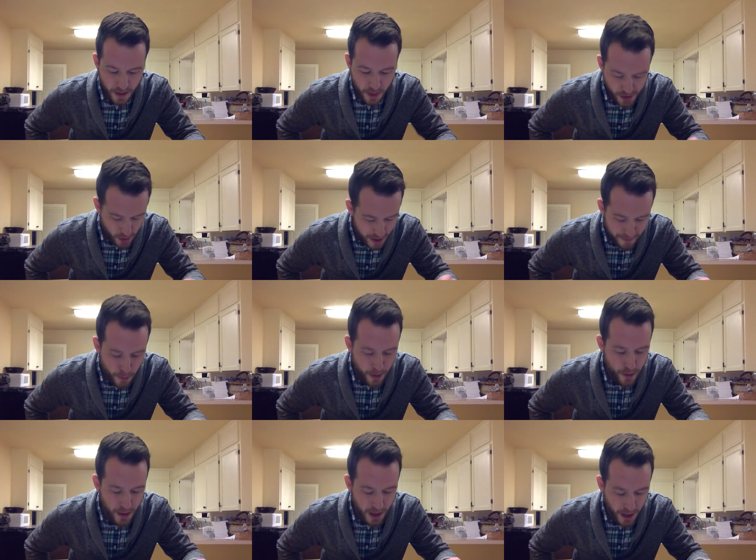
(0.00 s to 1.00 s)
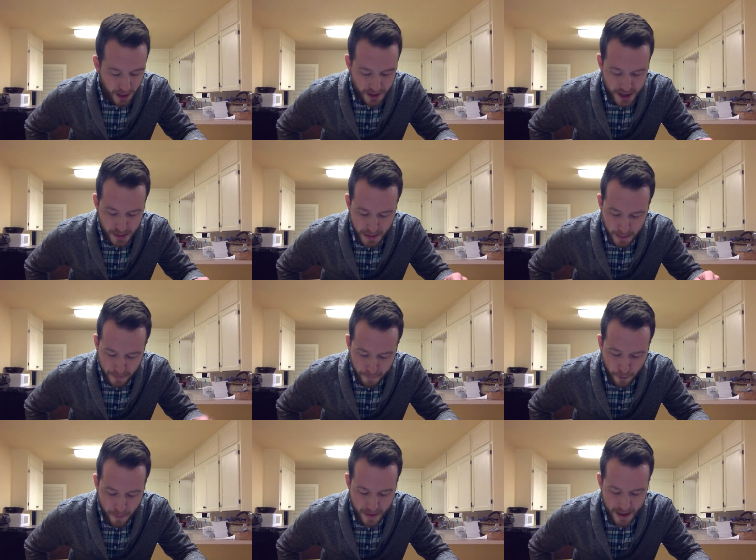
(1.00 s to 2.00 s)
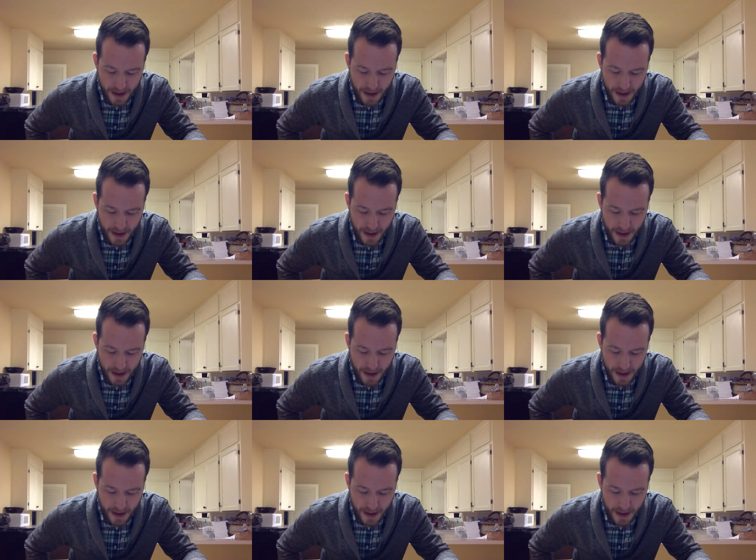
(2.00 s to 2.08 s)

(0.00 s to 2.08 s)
so everyone who acknowledges me before men,